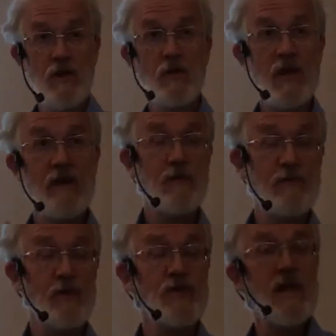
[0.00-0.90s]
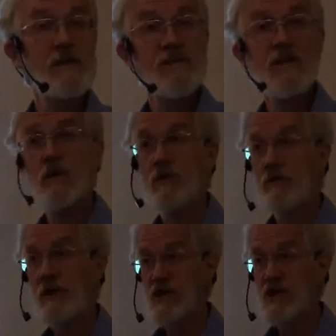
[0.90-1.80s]
you'd then for the first time see
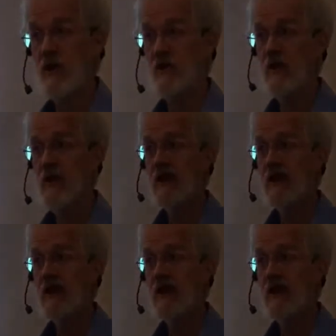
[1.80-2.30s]
Golden ratio,